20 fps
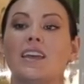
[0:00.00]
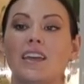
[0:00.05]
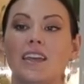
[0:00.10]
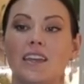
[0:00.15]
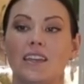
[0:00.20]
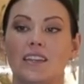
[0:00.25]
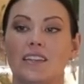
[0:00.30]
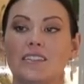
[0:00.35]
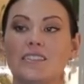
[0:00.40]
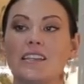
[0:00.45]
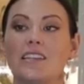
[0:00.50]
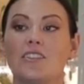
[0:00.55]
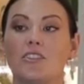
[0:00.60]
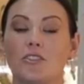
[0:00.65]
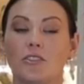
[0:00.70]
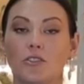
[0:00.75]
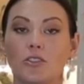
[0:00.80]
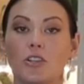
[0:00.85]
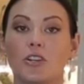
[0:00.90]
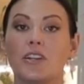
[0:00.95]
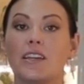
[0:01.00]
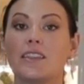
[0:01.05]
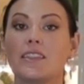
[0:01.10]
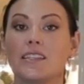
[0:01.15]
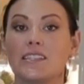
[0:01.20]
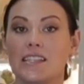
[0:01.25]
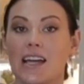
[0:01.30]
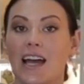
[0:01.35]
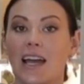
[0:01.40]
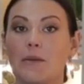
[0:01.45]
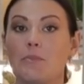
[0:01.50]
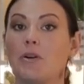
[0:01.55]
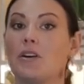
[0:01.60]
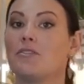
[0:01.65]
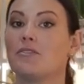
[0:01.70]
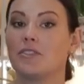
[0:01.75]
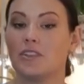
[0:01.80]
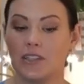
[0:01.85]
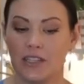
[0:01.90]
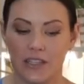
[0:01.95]
is look at the type
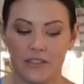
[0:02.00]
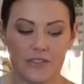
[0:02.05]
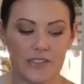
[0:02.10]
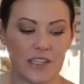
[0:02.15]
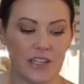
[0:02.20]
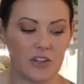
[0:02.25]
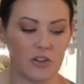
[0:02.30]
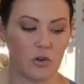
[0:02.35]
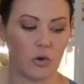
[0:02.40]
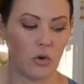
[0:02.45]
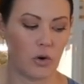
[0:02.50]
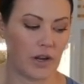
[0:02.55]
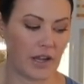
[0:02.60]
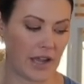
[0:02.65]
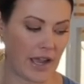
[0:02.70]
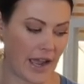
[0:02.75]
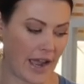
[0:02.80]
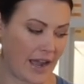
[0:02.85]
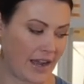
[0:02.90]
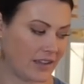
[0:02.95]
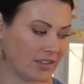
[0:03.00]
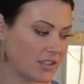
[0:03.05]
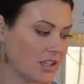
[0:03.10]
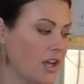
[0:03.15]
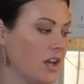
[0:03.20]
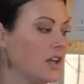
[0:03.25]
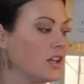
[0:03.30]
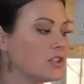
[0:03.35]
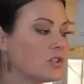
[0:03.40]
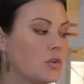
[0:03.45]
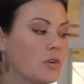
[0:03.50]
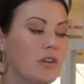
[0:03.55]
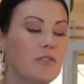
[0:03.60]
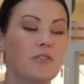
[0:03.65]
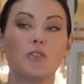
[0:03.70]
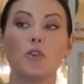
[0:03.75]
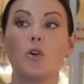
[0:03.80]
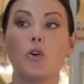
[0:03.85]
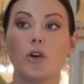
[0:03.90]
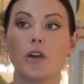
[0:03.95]
of leaves that your Hoya has. So
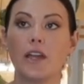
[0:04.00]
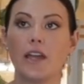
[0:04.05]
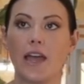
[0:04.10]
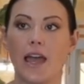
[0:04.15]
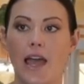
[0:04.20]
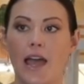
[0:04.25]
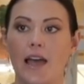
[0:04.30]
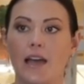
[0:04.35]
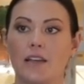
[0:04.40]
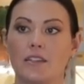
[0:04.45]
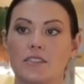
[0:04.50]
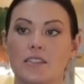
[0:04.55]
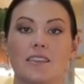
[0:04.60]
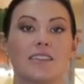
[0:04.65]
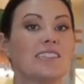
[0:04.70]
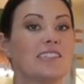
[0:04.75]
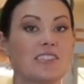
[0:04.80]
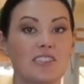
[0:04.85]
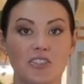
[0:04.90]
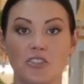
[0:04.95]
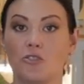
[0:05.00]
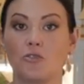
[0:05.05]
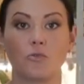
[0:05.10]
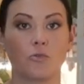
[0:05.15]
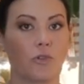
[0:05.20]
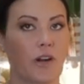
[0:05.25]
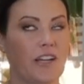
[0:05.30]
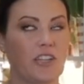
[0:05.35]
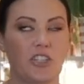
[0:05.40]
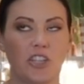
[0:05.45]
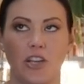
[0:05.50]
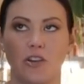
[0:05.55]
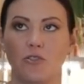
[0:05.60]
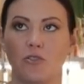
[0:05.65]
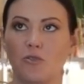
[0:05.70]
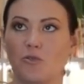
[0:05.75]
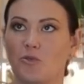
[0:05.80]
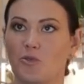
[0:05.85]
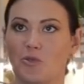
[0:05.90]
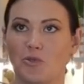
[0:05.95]
if your Hoya has, this is a great
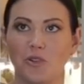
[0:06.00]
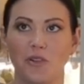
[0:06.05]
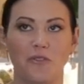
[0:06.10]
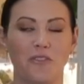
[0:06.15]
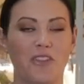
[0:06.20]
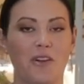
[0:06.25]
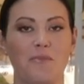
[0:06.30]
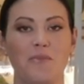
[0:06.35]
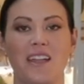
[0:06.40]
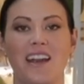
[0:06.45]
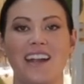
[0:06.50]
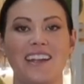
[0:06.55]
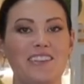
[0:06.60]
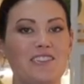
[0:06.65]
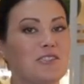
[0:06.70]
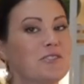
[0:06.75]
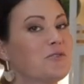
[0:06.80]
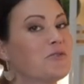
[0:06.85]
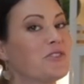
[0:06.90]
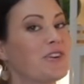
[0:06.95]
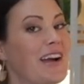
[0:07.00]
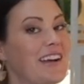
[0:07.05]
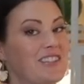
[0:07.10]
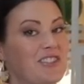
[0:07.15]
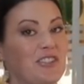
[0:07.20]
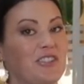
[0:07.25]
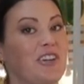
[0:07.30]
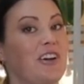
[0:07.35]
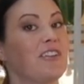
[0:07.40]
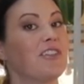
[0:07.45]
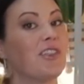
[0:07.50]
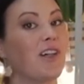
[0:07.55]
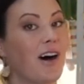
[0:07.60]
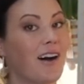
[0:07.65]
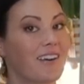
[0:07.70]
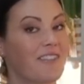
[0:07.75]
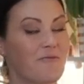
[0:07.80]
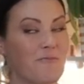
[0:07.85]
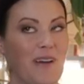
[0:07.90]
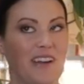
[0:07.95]
general rule of thumb that I use for actually a
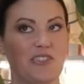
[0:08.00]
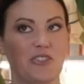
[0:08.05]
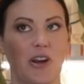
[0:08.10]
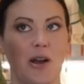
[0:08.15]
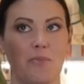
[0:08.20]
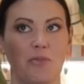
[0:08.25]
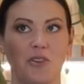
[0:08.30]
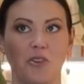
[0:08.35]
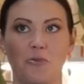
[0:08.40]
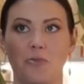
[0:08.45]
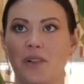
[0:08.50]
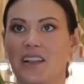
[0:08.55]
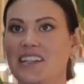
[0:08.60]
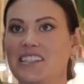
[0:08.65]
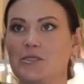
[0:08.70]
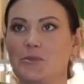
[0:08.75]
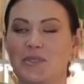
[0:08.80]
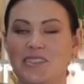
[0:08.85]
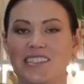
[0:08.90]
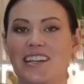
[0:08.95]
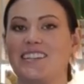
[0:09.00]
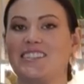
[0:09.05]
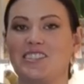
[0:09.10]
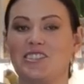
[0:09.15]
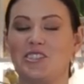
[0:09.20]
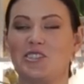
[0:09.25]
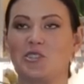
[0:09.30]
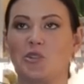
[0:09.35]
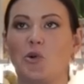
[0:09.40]
lot of my tropical plants besides just